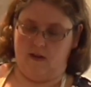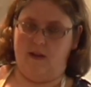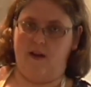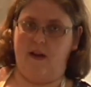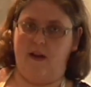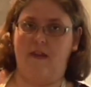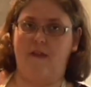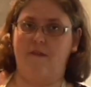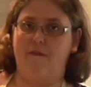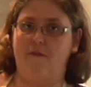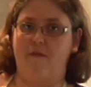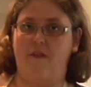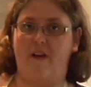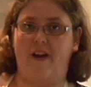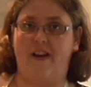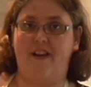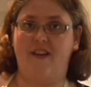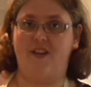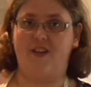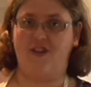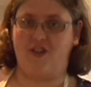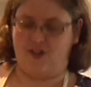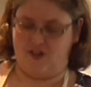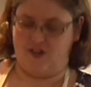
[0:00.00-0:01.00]
in the
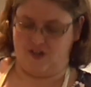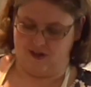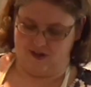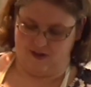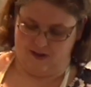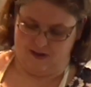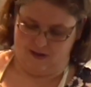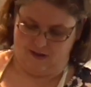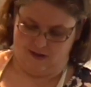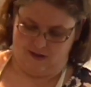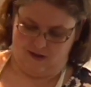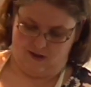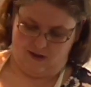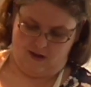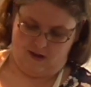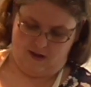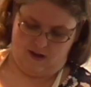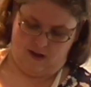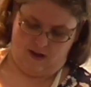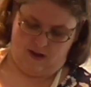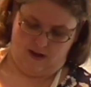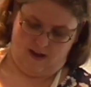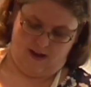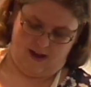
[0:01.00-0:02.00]
fridge
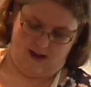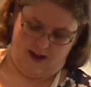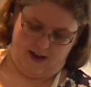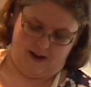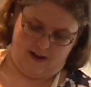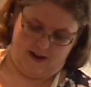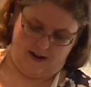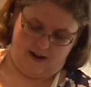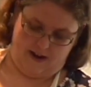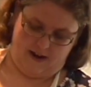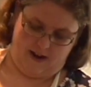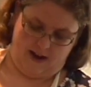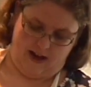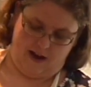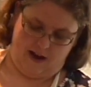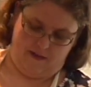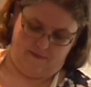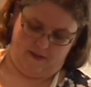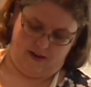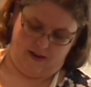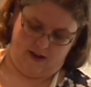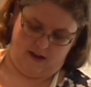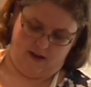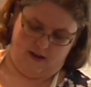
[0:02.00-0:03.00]
and
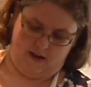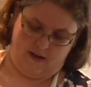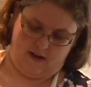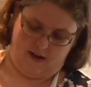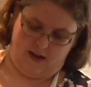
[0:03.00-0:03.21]
have it